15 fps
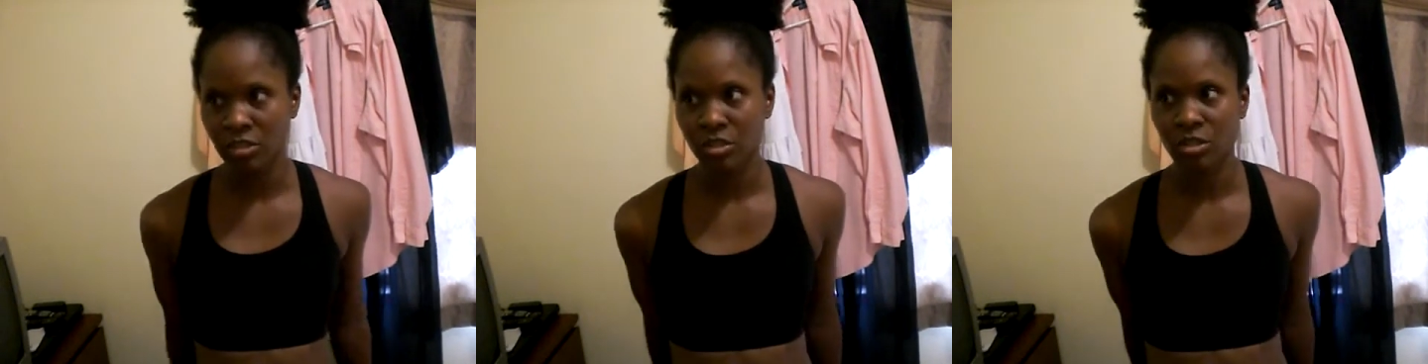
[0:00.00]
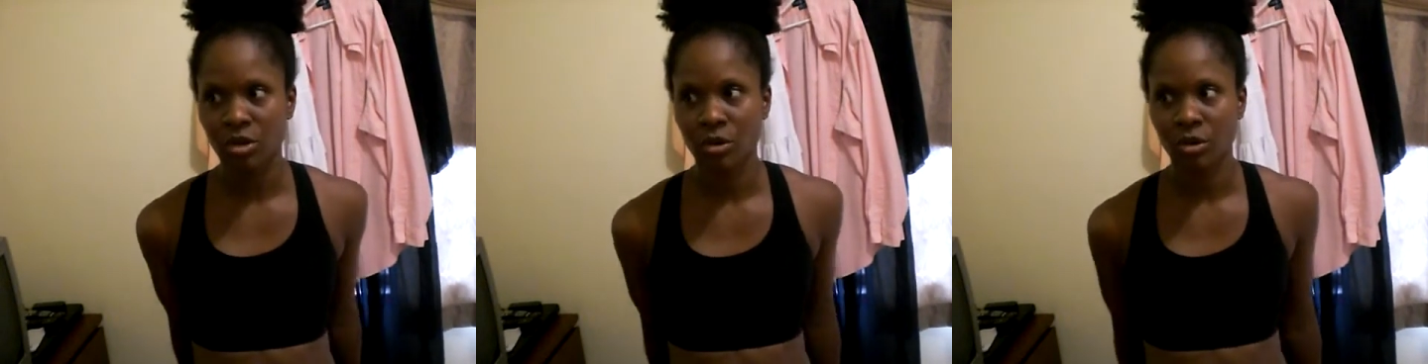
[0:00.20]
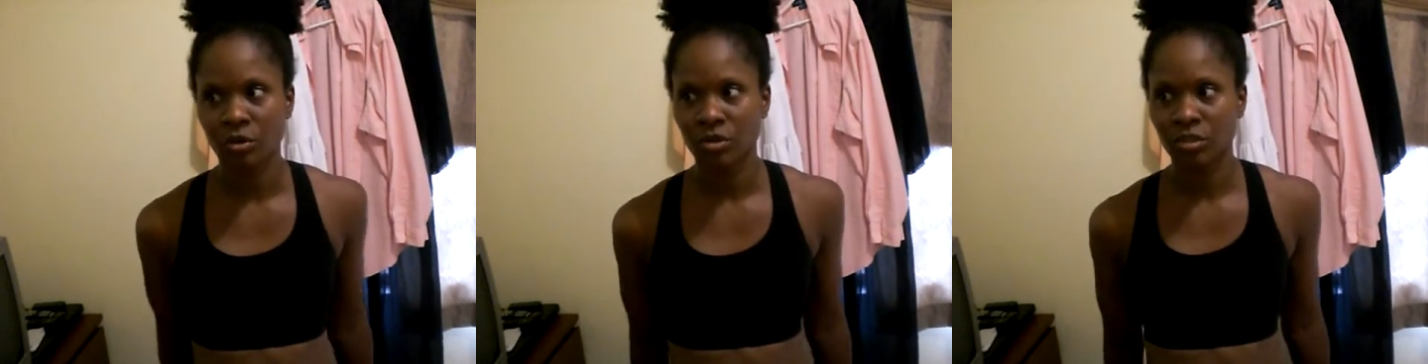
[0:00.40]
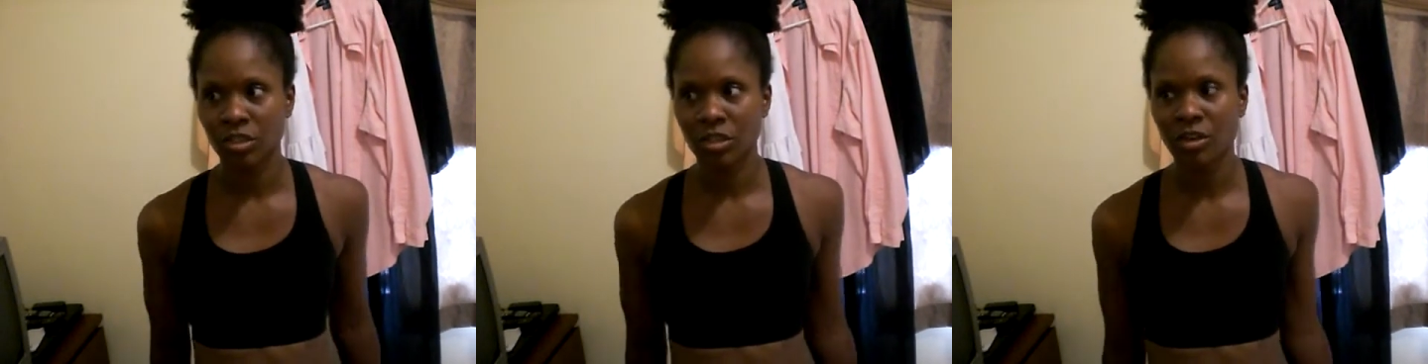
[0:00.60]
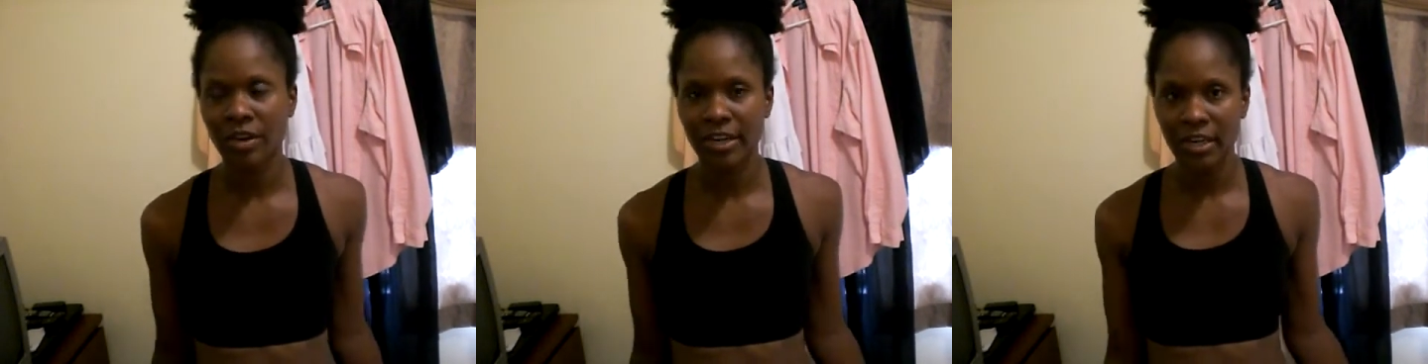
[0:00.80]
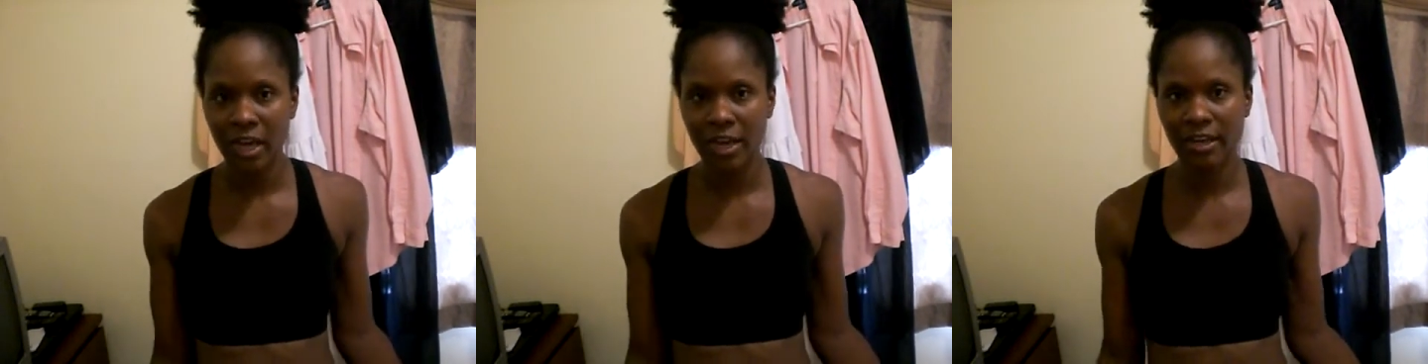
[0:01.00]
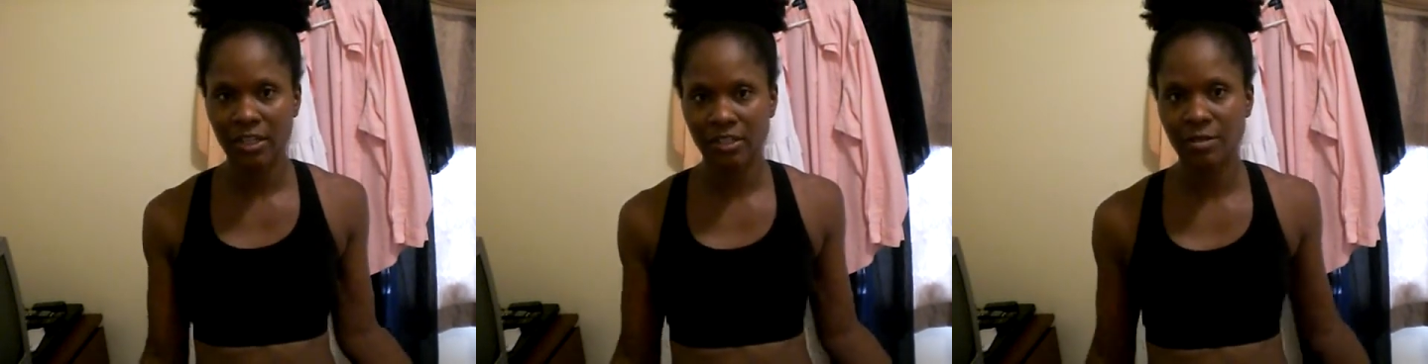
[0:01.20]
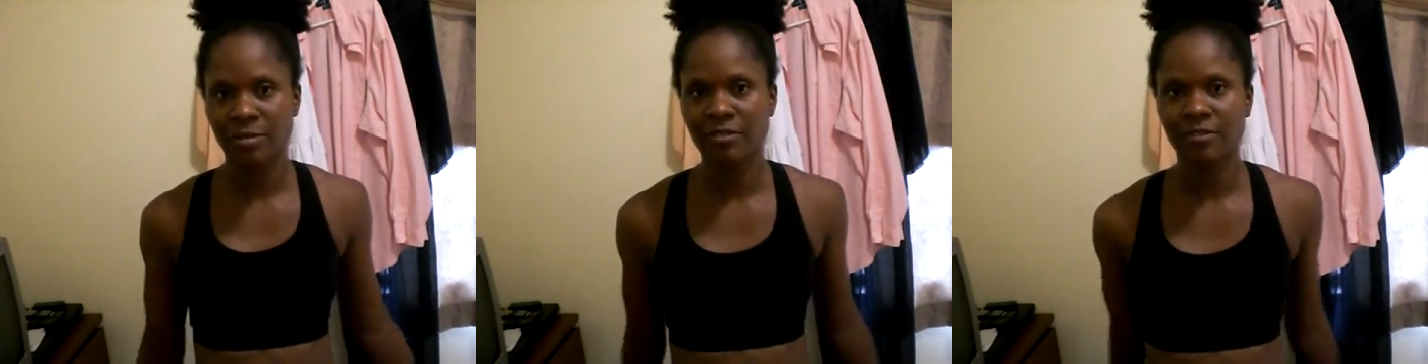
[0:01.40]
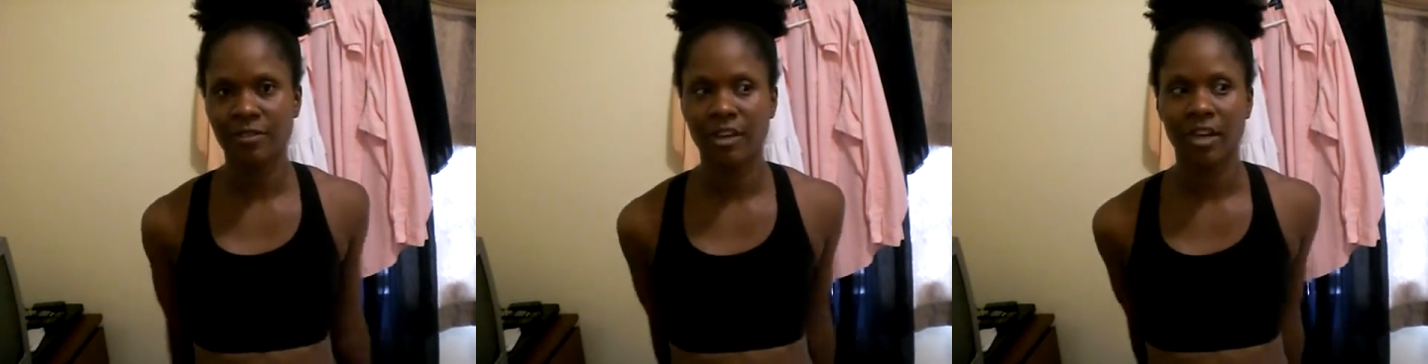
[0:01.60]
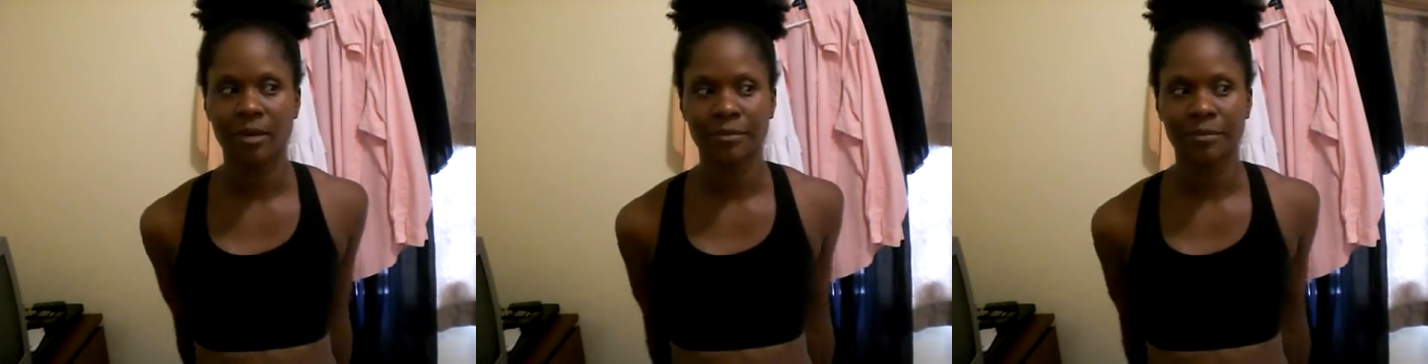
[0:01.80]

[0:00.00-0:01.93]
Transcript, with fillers: so, you know, I need to be fit.